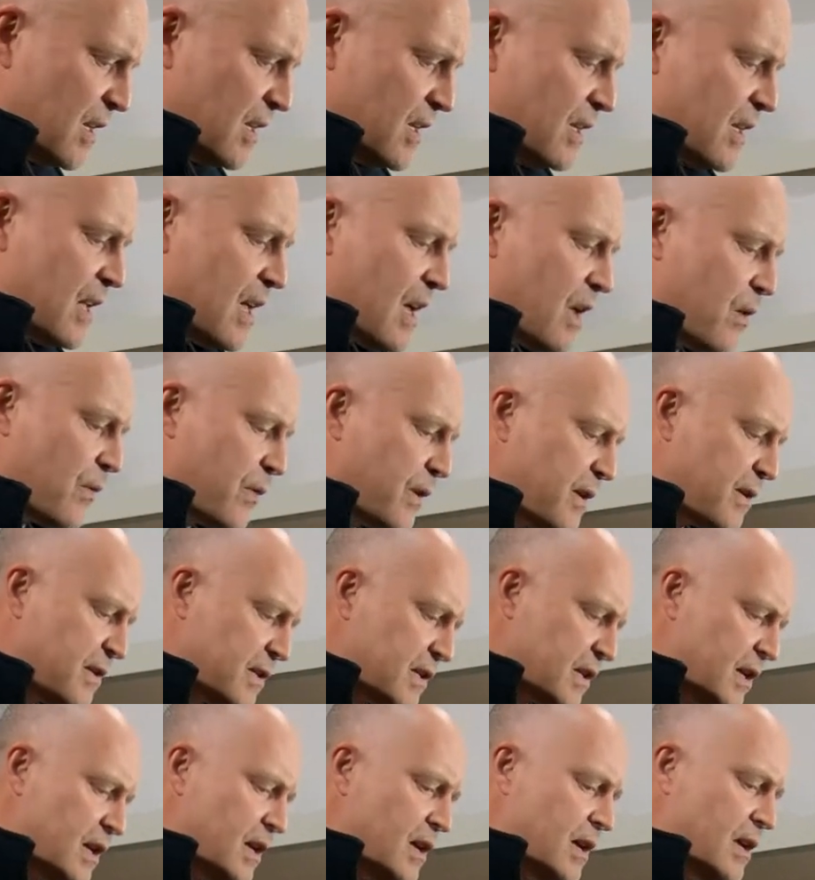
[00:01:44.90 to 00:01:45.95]
Now
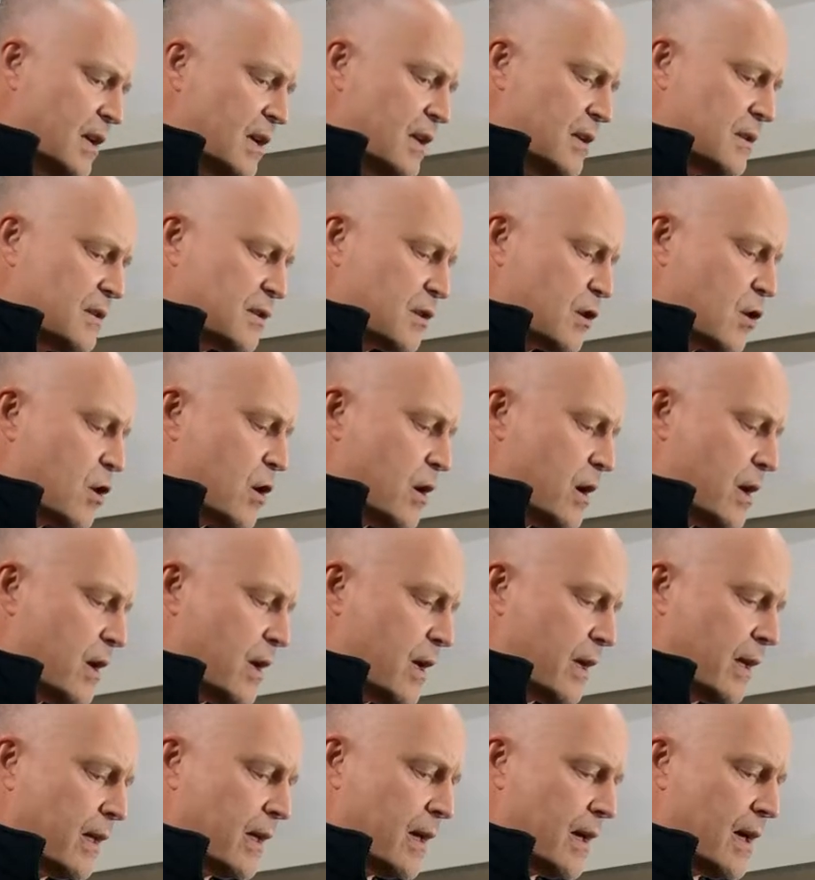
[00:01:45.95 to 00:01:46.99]
this is got
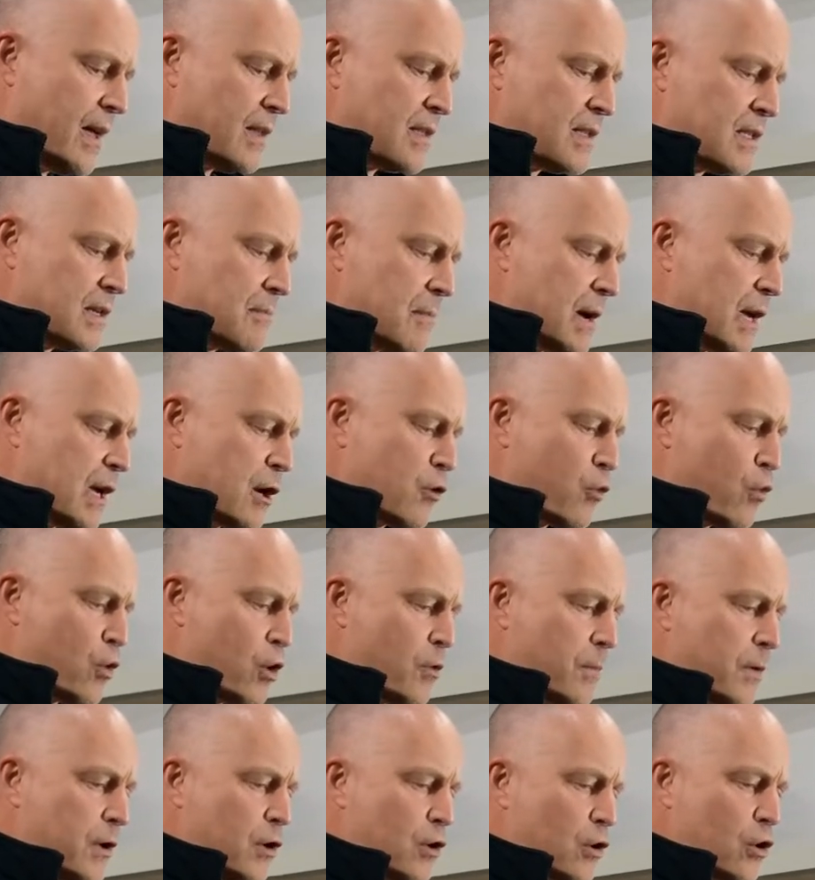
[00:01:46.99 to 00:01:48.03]
a
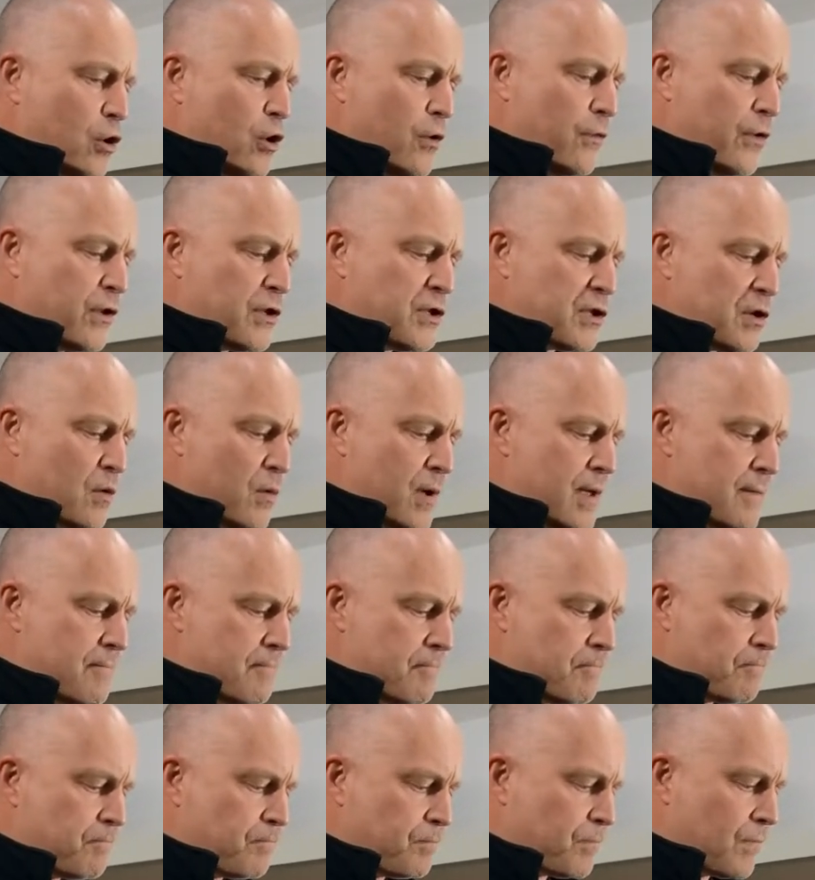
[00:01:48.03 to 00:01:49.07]
antimicrobial cover to it,
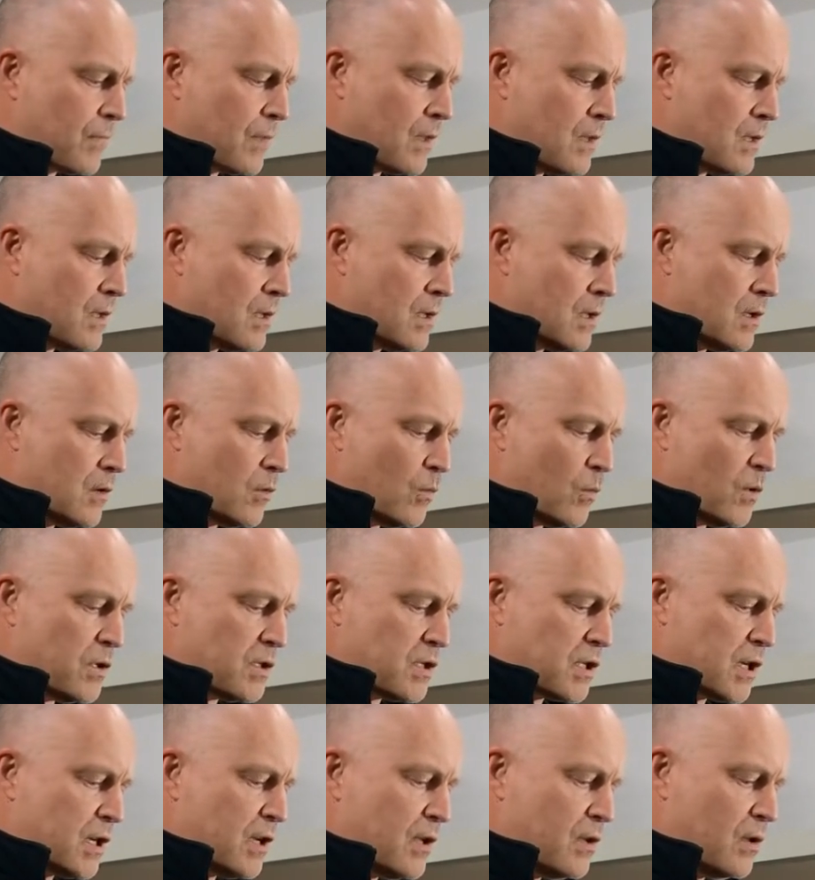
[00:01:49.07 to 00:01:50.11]

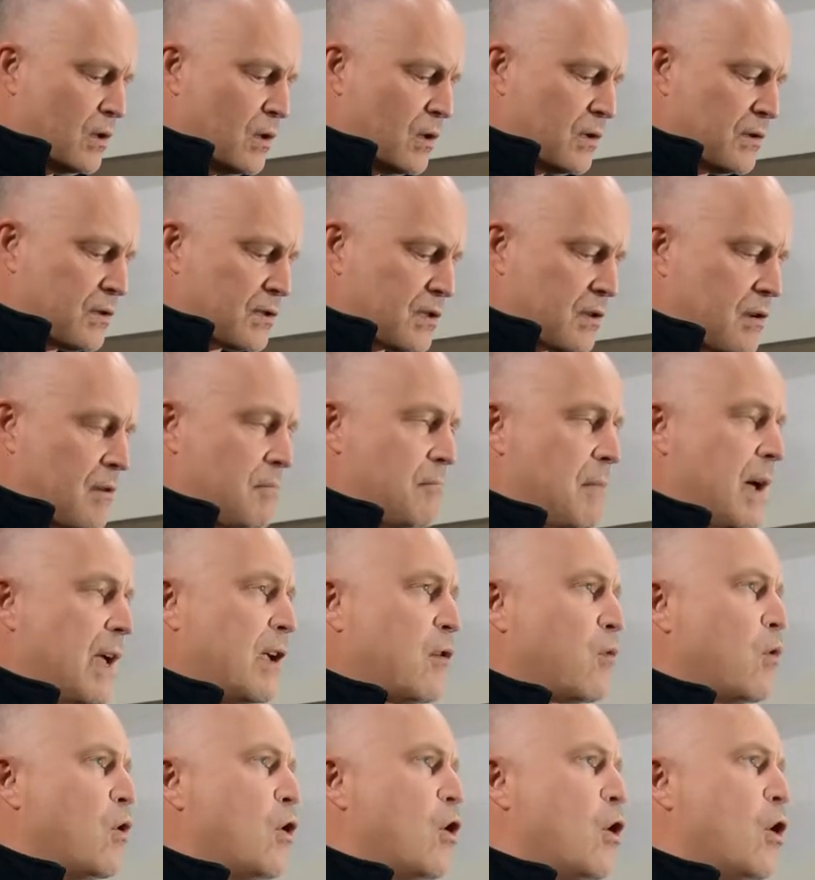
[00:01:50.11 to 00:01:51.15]
which kills
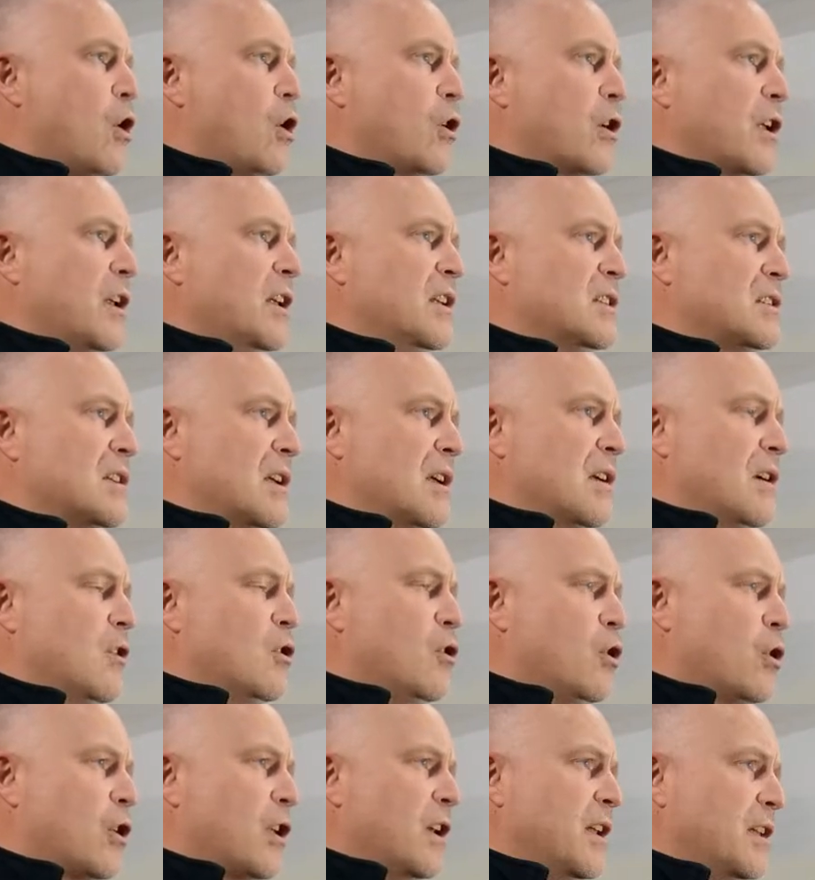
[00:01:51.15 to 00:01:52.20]

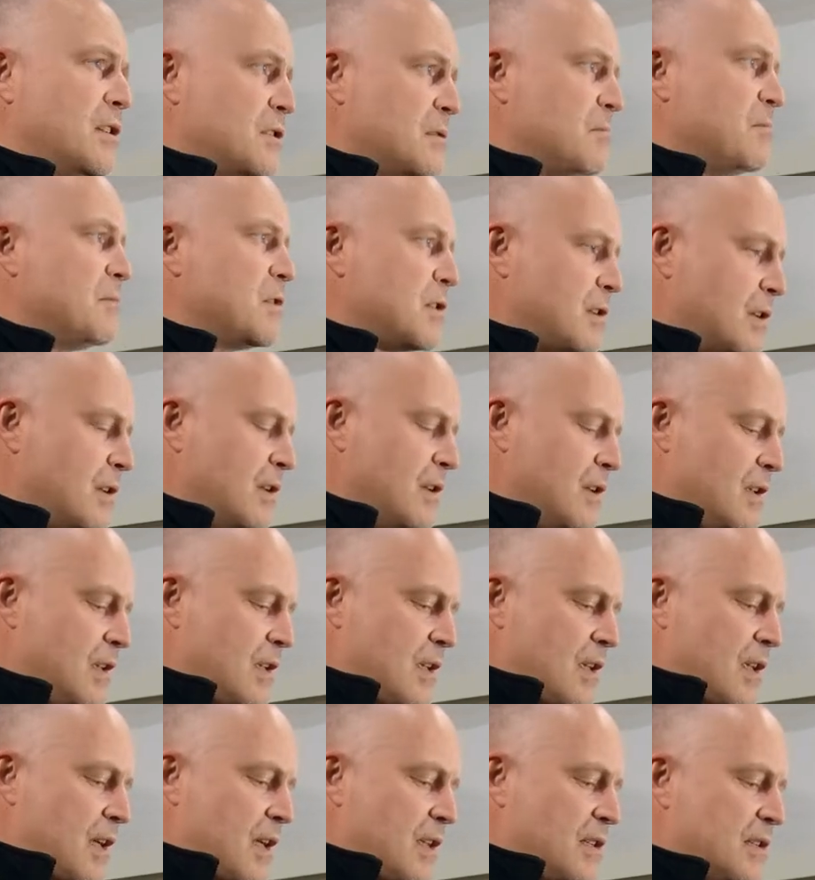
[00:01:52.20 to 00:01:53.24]
microorganisms
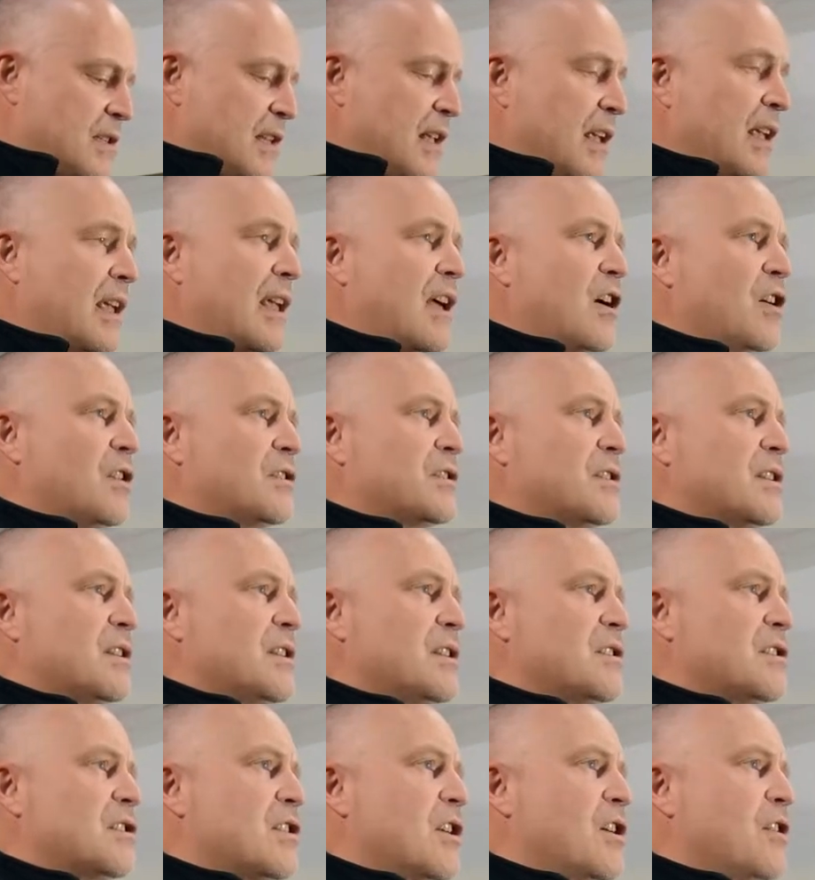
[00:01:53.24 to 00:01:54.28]
as they get onto
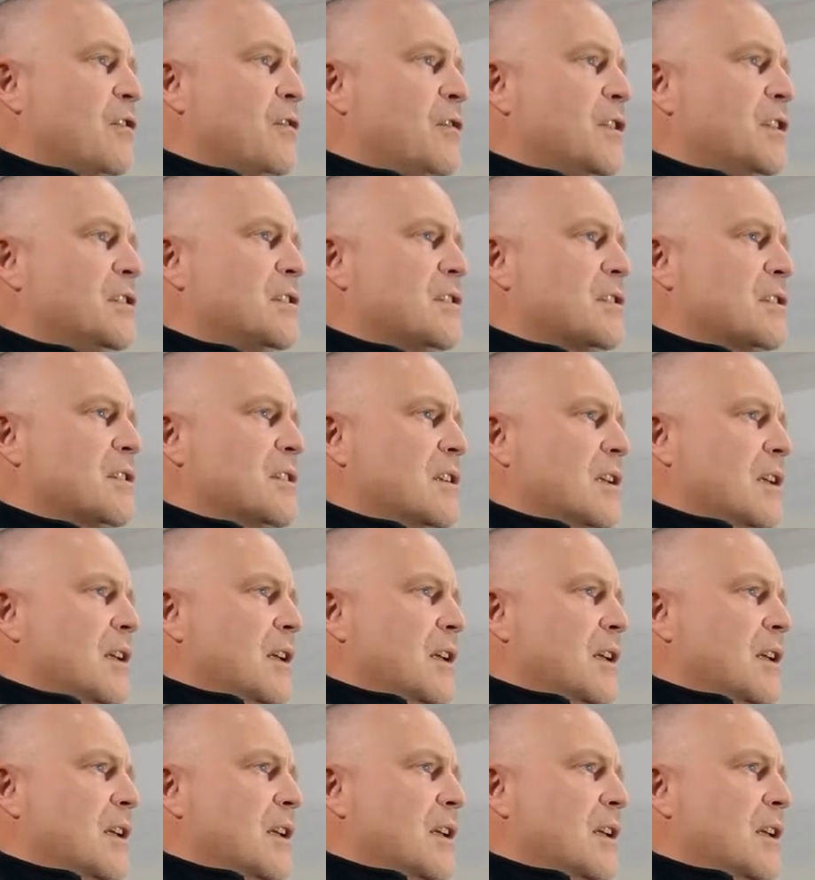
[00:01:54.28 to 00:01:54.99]
the surface.